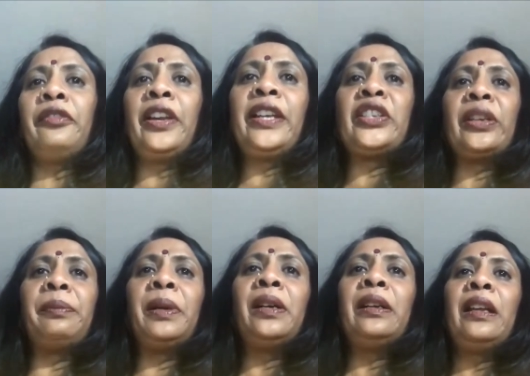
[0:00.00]

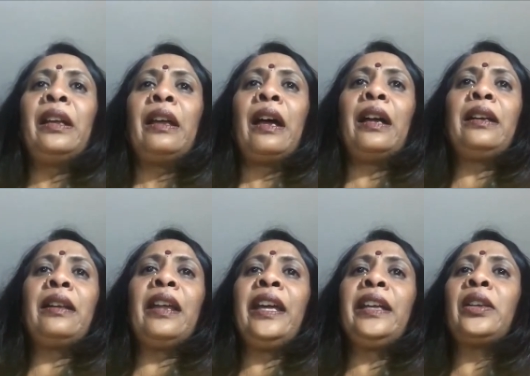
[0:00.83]
Friendship.
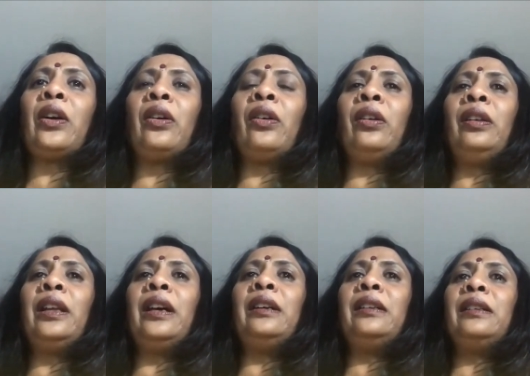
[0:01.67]
Attract
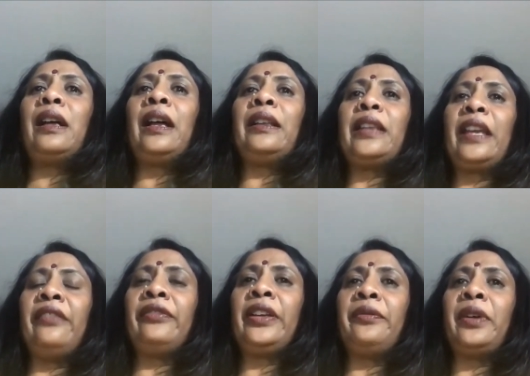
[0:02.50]
all and
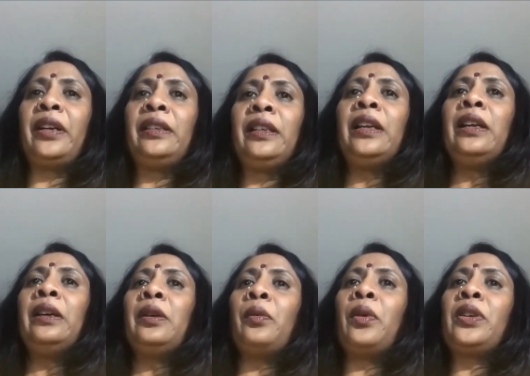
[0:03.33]
everyone
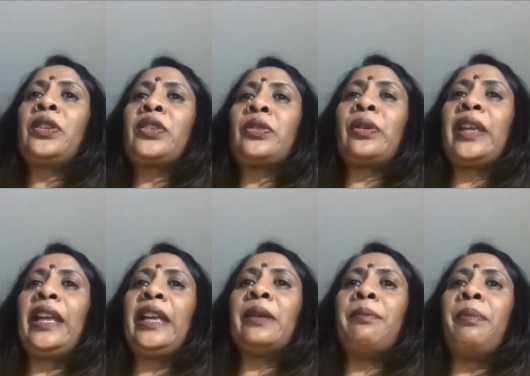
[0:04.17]
wants to
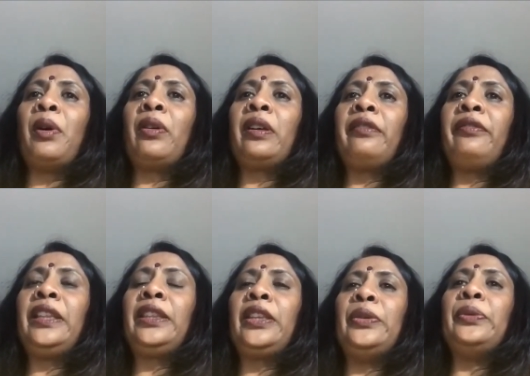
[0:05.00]
create a bond
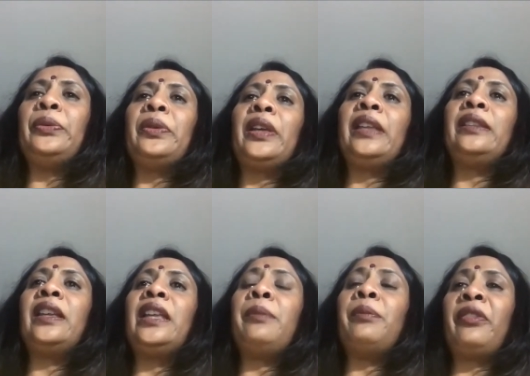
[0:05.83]
with you in
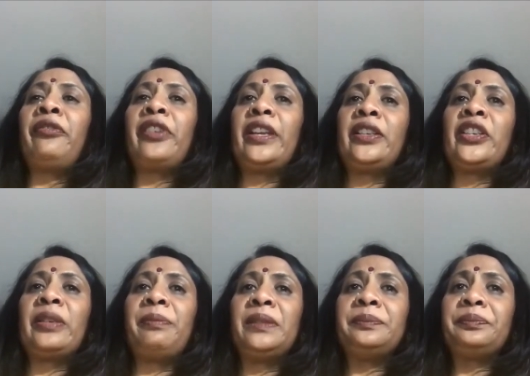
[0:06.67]
the name of
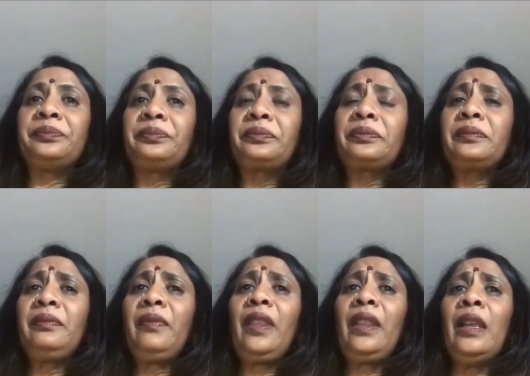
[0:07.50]
friendship.
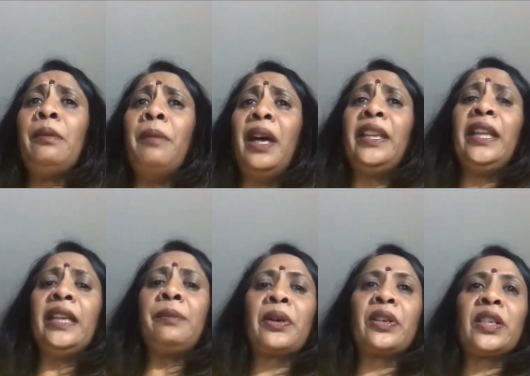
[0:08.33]
Money
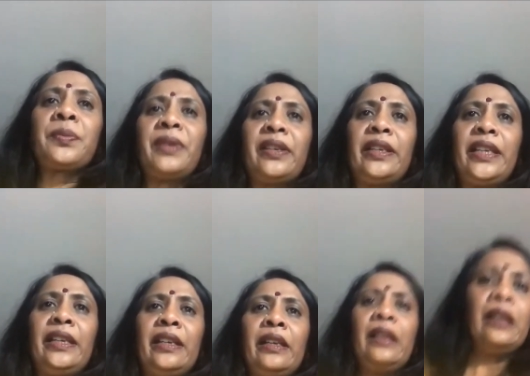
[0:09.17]
and
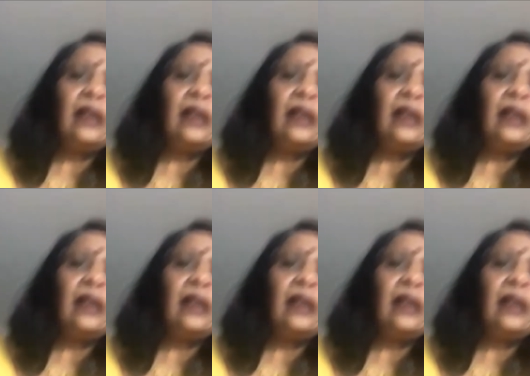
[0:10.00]
prosperity.